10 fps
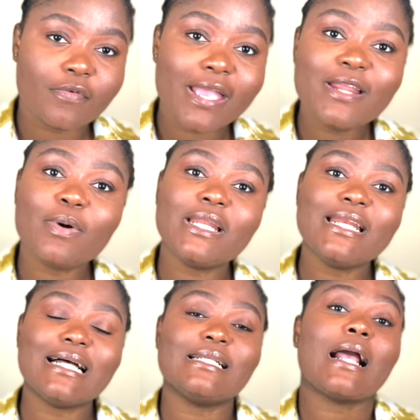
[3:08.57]
anybody
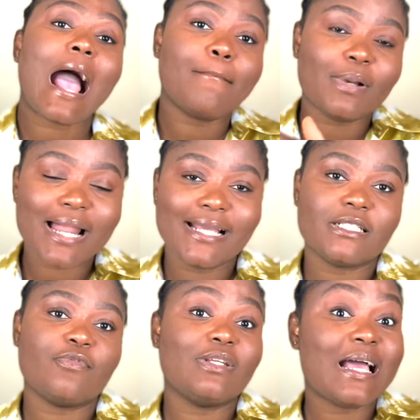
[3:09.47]
that applies
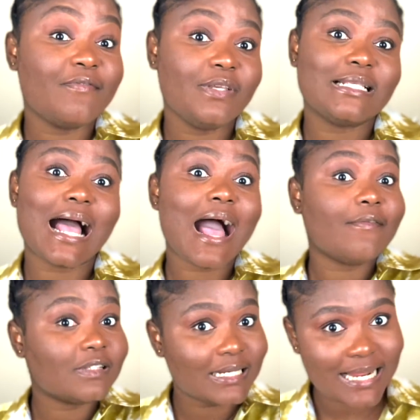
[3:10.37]
for that visa
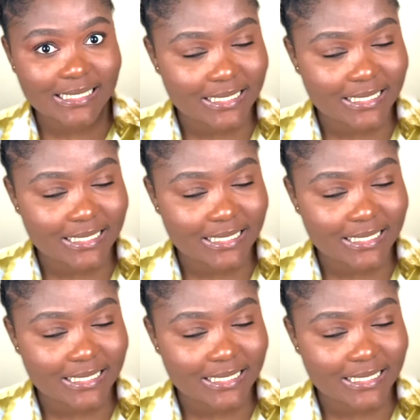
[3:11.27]
after that